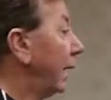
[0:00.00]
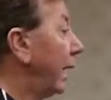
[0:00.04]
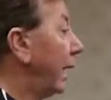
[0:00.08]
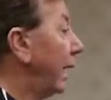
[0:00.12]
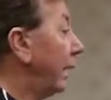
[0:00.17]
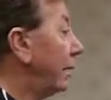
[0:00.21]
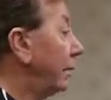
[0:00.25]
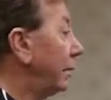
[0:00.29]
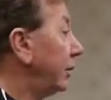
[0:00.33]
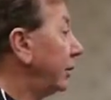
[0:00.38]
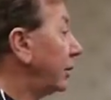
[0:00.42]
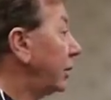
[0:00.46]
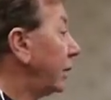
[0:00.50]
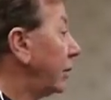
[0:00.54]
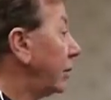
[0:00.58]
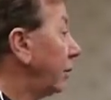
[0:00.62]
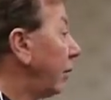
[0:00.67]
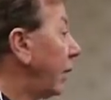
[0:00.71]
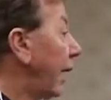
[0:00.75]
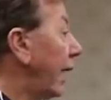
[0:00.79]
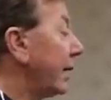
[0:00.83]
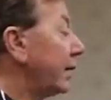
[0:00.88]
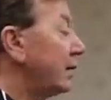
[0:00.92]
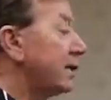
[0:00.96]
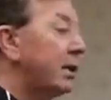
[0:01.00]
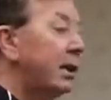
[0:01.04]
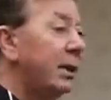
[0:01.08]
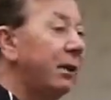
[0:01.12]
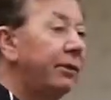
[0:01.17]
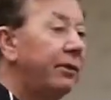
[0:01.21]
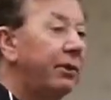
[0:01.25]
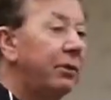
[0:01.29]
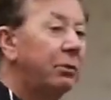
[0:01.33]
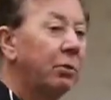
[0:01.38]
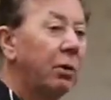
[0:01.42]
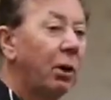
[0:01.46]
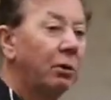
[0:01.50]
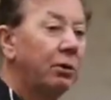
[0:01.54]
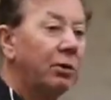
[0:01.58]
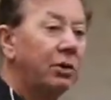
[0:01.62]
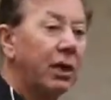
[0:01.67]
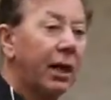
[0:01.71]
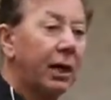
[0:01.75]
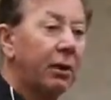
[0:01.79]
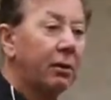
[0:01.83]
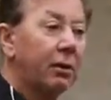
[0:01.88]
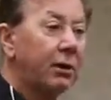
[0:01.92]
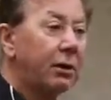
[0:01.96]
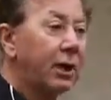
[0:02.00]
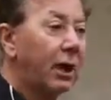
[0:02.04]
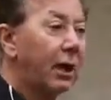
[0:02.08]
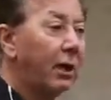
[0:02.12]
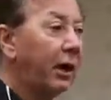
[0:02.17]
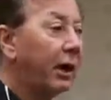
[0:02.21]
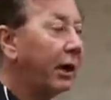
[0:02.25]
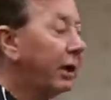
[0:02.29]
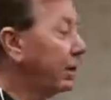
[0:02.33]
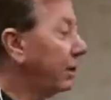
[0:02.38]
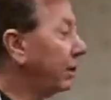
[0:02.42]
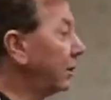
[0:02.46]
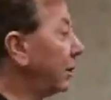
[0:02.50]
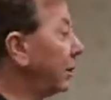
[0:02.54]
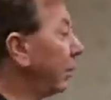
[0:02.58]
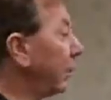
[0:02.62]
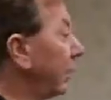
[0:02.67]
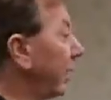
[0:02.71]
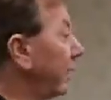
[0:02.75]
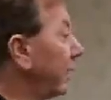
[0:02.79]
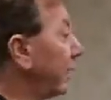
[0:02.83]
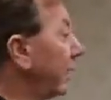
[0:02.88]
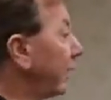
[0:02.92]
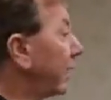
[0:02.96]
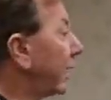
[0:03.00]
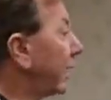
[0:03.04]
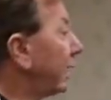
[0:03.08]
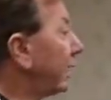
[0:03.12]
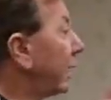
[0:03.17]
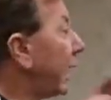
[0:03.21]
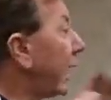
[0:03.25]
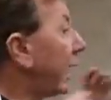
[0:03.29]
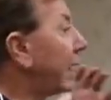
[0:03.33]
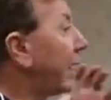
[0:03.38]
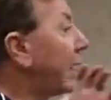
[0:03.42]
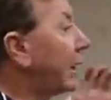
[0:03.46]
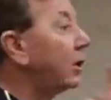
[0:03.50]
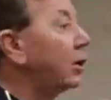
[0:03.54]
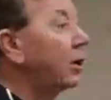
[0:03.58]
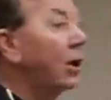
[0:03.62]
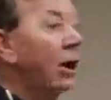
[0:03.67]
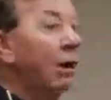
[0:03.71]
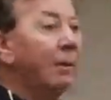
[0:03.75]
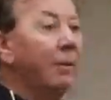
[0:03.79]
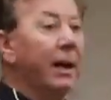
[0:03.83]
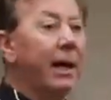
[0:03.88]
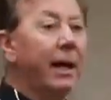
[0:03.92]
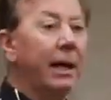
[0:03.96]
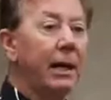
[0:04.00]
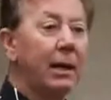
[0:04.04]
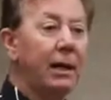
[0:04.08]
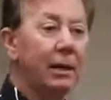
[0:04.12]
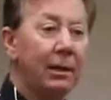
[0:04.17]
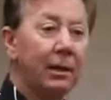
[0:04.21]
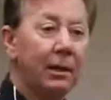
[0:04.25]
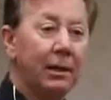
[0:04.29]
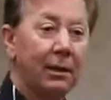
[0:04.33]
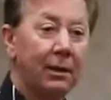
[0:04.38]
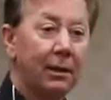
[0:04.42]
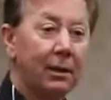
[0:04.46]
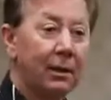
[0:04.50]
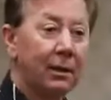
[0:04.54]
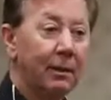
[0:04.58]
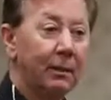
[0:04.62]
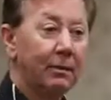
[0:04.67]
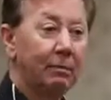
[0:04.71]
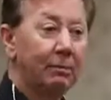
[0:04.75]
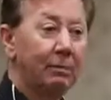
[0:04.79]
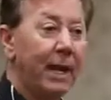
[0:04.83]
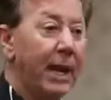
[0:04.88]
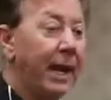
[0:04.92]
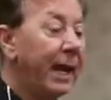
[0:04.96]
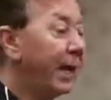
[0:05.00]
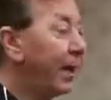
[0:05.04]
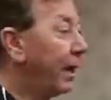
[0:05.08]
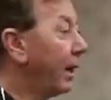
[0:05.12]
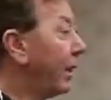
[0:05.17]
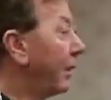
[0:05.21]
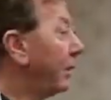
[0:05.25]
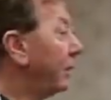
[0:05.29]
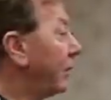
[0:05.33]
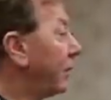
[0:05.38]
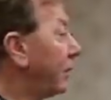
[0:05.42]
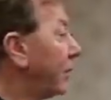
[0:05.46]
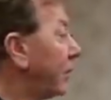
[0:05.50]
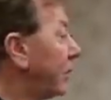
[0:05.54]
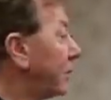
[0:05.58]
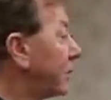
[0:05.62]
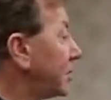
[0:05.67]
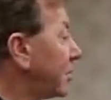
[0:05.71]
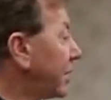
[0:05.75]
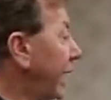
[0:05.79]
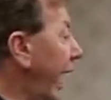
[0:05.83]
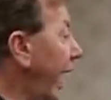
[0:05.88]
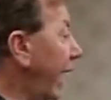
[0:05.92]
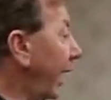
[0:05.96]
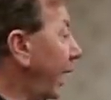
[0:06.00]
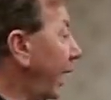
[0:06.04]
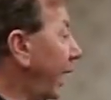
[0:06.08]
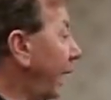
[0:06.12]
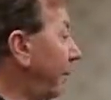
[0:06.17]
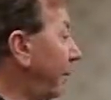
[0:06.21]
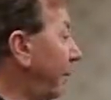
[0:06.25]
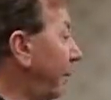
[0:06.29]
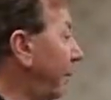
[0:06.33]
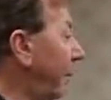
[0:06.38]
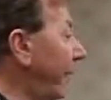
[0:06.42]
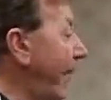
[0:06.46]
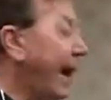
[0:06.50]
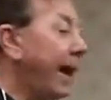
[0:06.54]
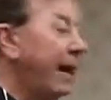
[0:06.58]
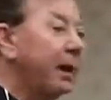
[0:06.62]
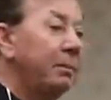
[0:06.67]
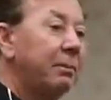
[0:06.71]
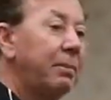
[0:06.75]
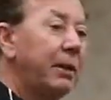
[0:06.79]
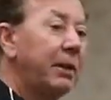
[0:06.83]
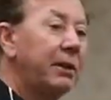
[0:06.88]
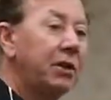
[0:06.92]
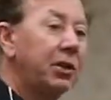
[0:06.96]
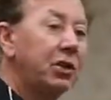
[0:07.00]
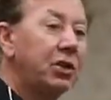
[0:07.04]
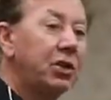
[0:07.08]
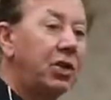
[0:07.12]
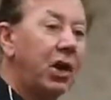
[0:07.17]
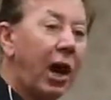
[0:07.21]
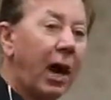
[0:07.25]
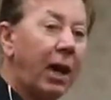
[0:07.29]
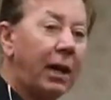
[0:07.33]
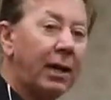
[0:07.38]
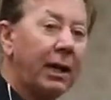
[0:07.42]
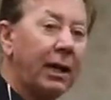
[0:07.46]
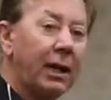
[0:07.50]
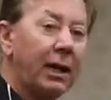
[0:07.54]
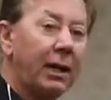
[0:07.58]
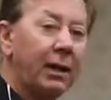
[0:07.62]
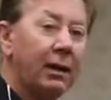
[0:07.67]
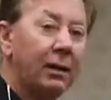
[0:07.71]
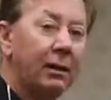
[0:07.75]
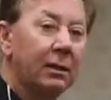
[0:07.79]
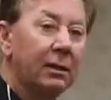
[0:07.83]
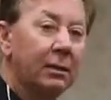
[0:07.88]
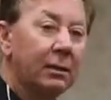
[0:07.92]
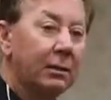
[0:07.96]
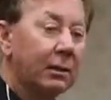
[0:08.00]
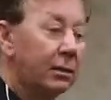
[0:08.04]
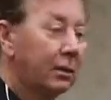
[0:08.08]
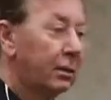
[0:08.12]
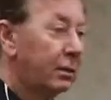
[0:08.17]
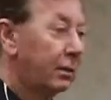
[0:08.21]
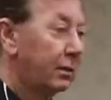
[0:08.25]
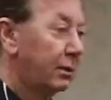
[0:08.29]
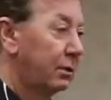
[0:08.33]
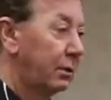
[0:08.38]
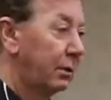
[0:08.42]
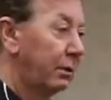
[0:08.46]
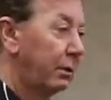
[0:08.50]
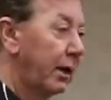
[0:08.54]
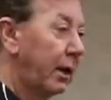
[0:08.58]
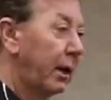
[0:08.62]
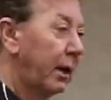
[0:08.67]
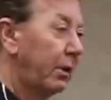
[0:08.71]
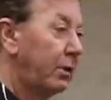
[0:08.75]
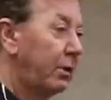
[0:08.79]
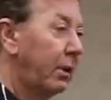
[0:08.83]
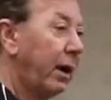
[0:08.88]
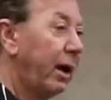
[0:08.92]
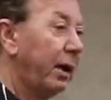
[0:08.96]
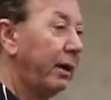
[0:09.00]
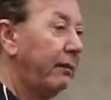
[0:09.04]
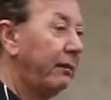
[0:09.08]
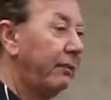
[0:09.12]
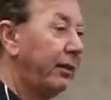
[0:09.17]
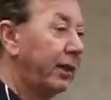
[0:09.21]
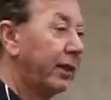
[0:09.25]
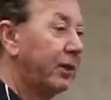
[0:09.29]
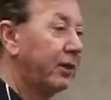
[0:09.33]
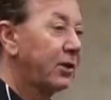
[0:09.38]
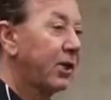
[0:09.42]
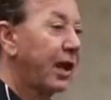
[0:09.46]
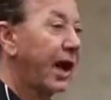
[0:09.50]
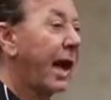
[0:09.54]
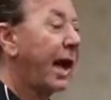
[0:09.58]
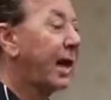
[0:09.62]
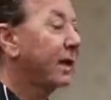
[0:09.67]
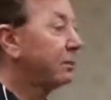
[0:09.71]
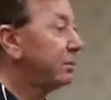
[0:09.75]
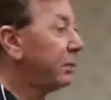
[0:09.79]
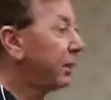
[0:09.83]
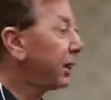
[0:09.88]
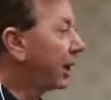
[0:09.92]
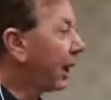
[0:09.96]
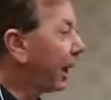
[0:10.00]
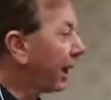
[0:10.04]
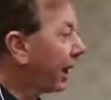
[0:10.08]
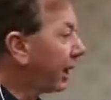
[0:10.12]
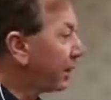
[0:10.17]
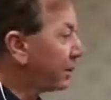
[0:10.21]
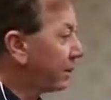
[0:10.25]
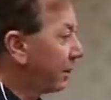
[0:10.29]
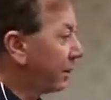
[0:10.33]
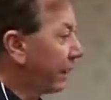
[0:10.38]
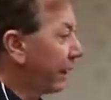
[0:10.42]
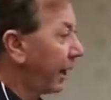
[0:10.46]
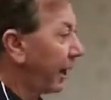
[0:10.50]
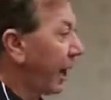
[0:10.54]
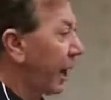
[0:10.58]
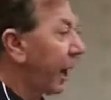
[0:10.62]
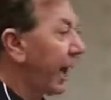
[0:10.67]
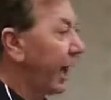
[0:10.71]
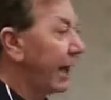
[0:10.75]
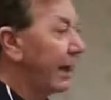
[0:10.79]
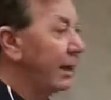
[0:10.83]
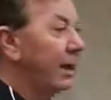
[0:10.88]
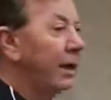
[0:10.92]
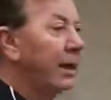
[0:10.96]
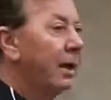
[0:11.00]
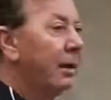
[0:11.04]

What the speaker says: And you can ride, if you rode Secretariat and you were in the Kentucky Derby, man, and if you could saddle up on that and be the jockey, Somebody like Ray would finish last, but you got to get somebody light.